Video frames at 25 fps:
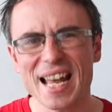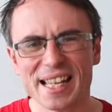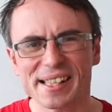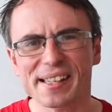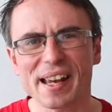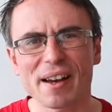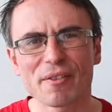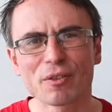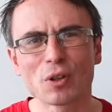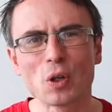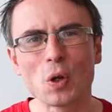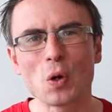
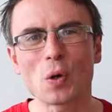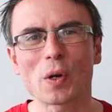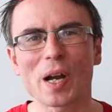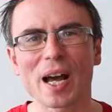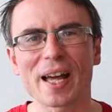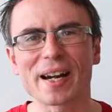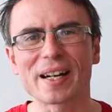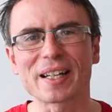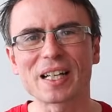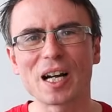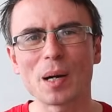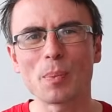let's have a look
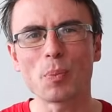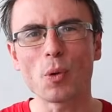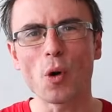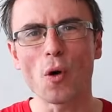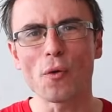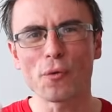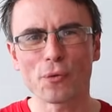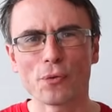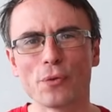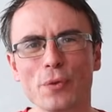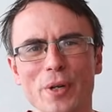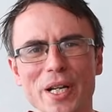at a
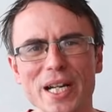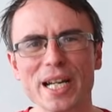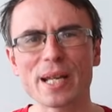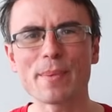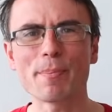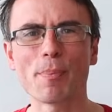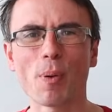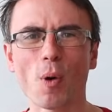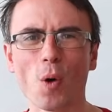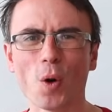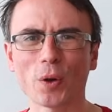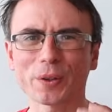couple of really
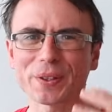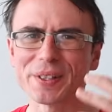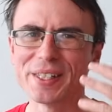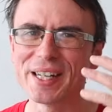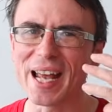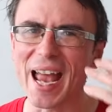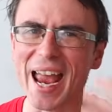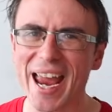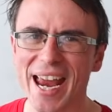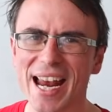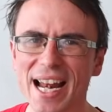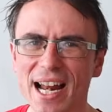
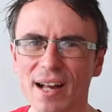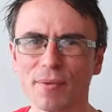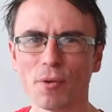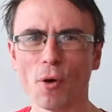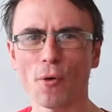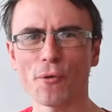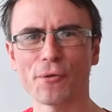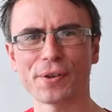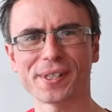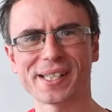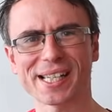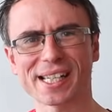important
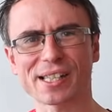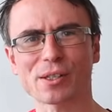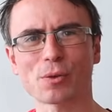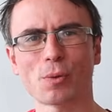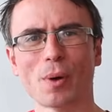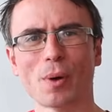A-level physics